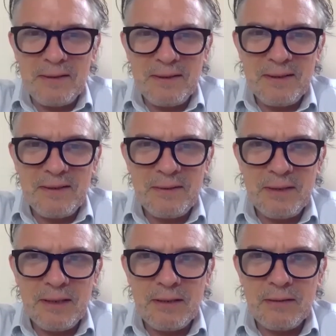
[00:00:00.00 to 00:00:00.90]
He's really
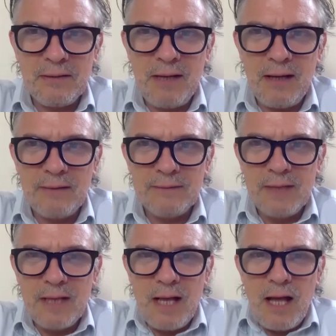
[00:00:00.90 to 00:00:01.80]
cool. Yeah.
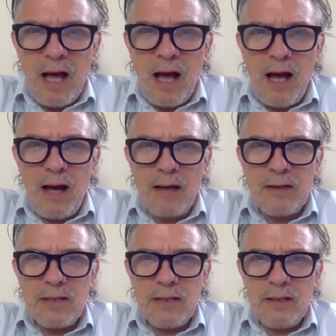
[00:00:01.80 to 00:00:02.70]
And
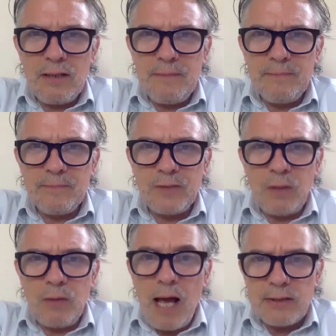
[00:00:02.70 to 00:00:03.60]
so
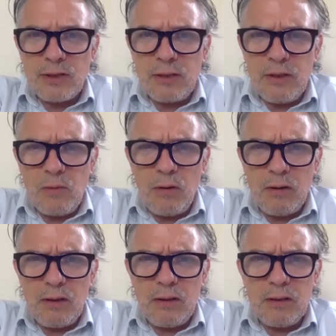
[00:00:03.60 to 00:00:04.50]
last year you won
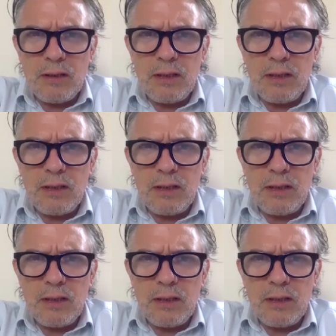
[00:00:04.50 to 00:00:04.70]
the